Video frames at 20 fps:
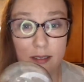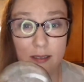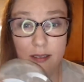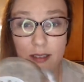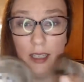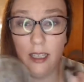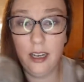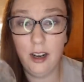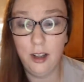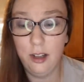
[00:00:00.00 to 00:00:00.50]
It
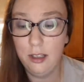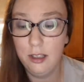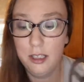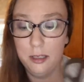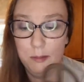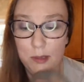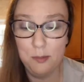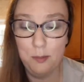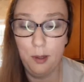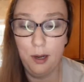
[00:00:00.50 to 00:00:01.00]
all comes
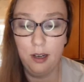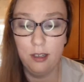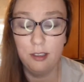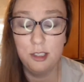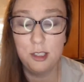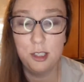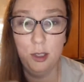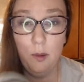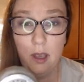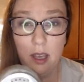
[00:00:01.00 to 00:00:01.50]
apart so
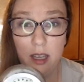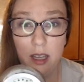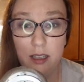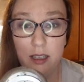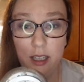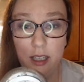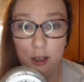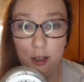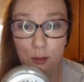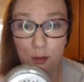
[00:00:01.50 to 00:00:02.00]
you can clean
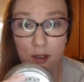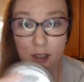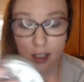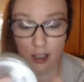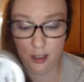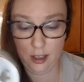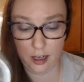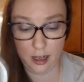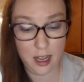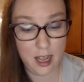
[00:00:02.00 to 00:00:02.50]
it really
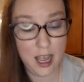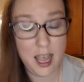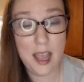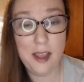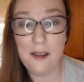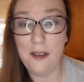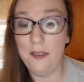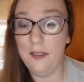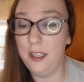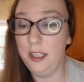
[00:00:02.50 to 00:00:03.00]
good.
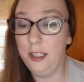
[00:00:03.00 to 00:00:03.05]
And then you